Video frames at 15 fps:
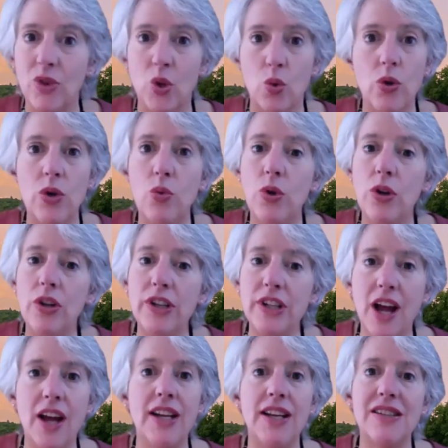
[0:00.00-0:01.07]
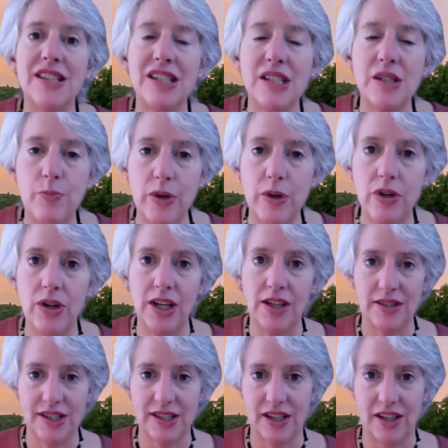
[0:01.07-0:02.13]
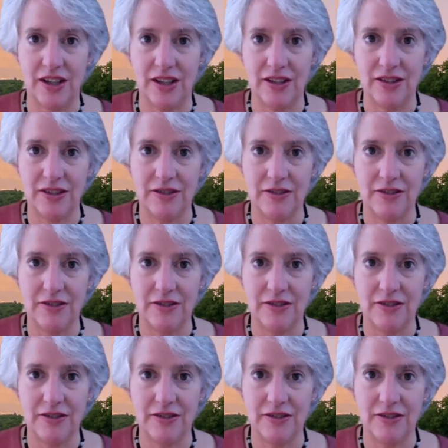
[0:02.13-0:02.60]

we will not experience it.